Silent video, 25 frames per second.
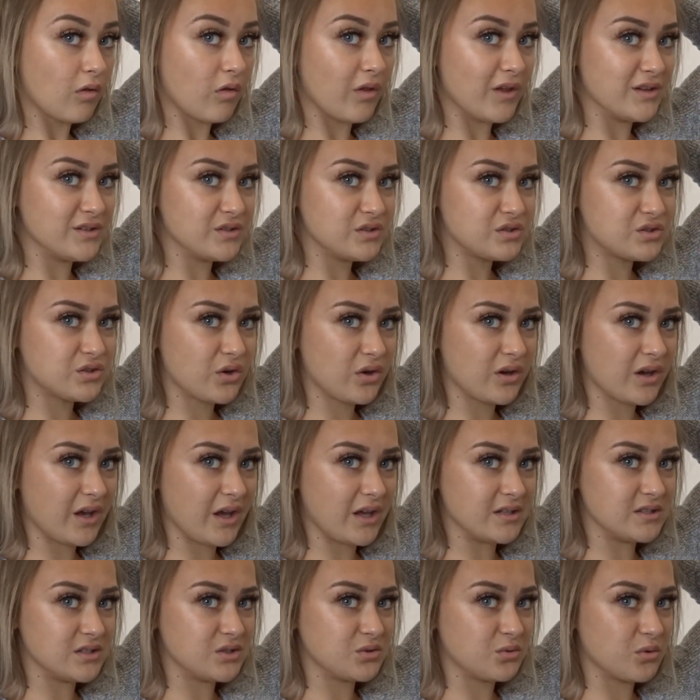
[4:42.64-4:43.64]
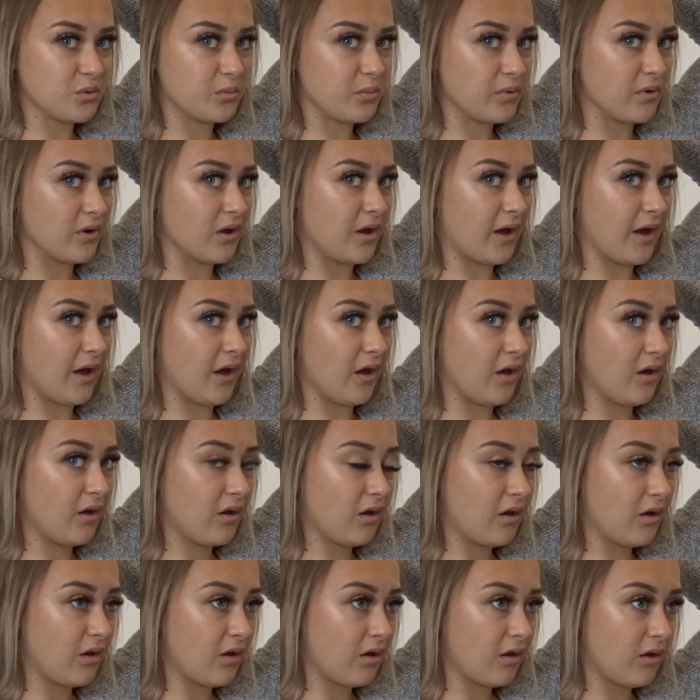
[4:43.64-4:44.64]
This is so easy to apply.
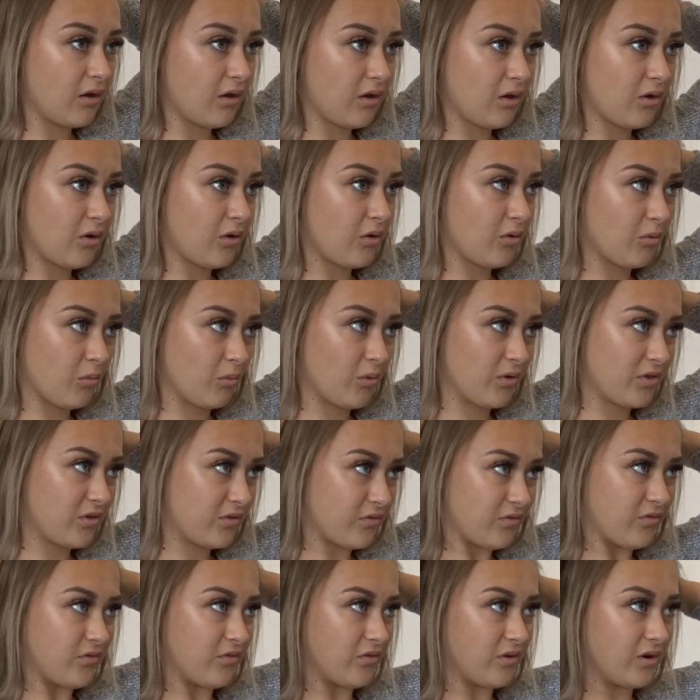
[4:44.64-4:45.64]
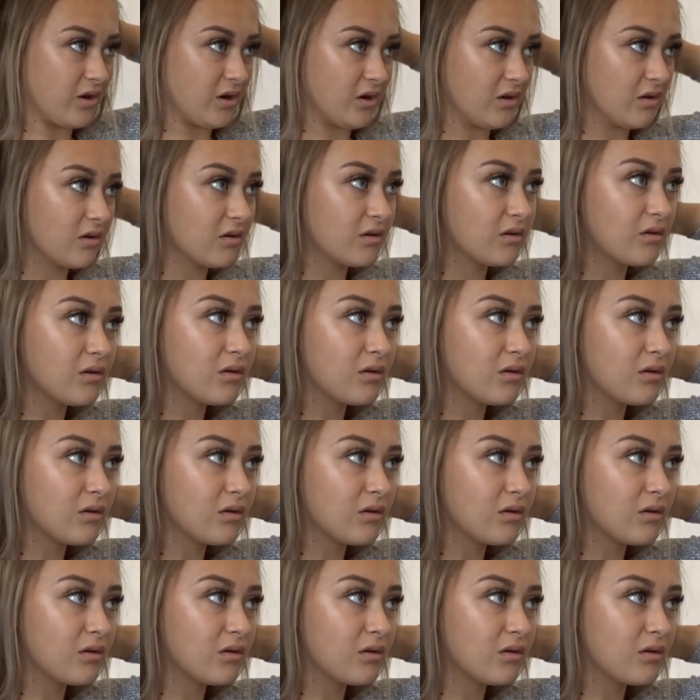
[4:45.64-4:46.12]
What the freak?